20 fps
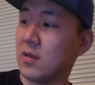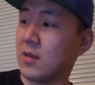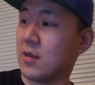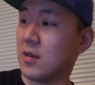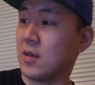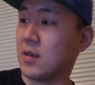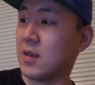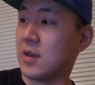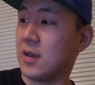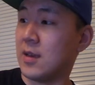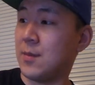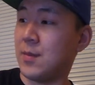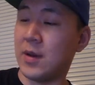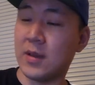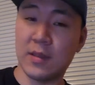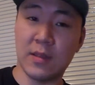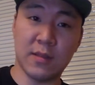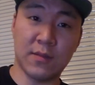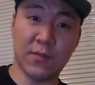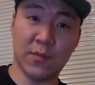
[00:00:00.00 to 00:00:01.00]
I
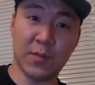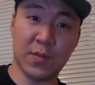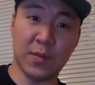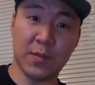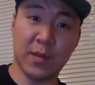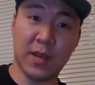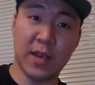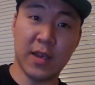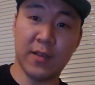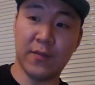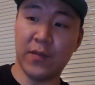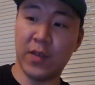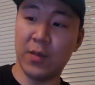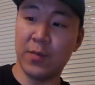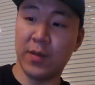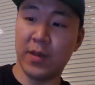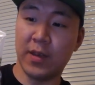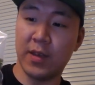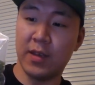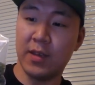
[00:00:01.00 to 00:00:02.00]
bought this from some guy off
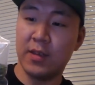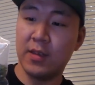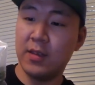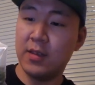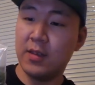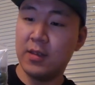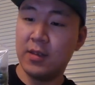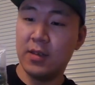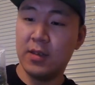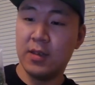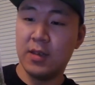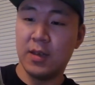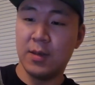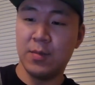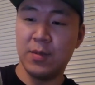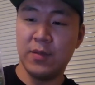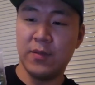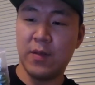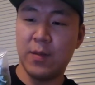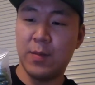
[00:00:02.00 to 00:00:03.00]
eBay. I
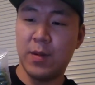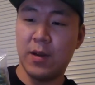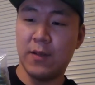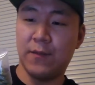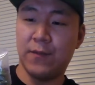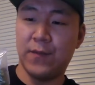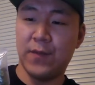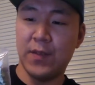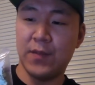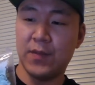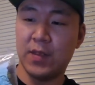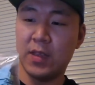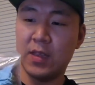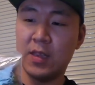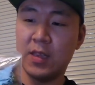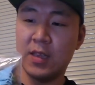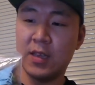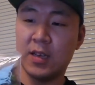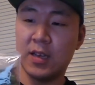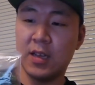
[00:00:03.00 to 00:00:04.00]
believe I bought
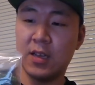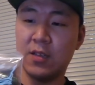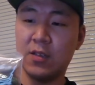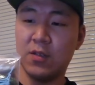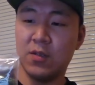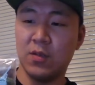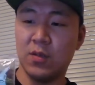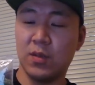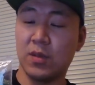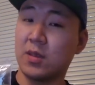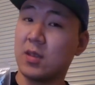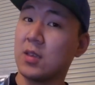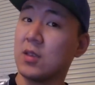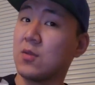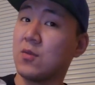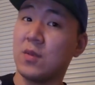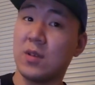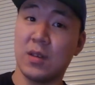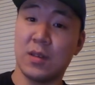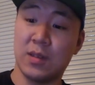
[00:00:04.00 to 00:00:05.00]
50 and I used
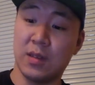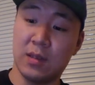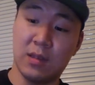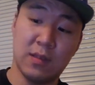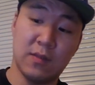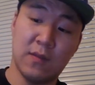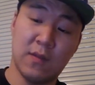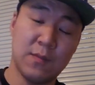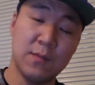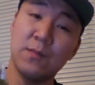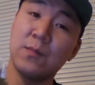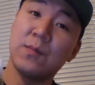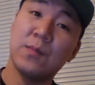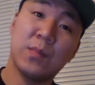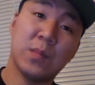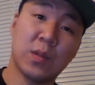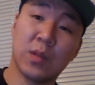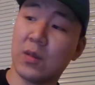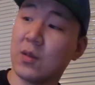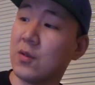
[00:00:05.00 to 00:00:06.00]
26 of them,
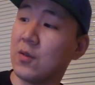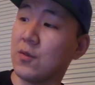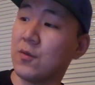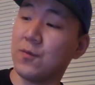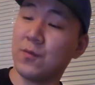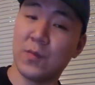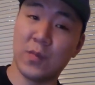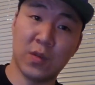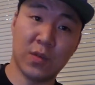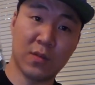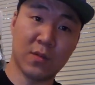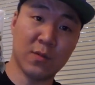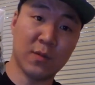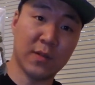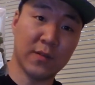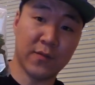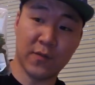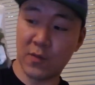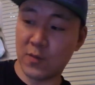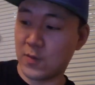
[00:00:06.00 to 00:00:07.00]
so here's
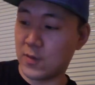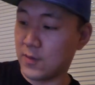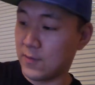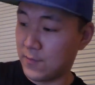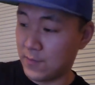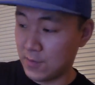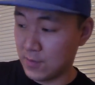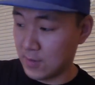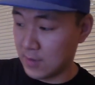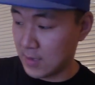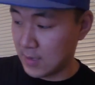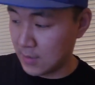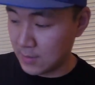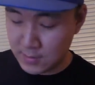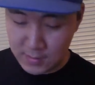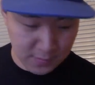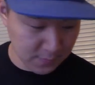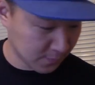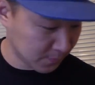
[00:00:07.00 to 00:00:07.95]
24 for you guys.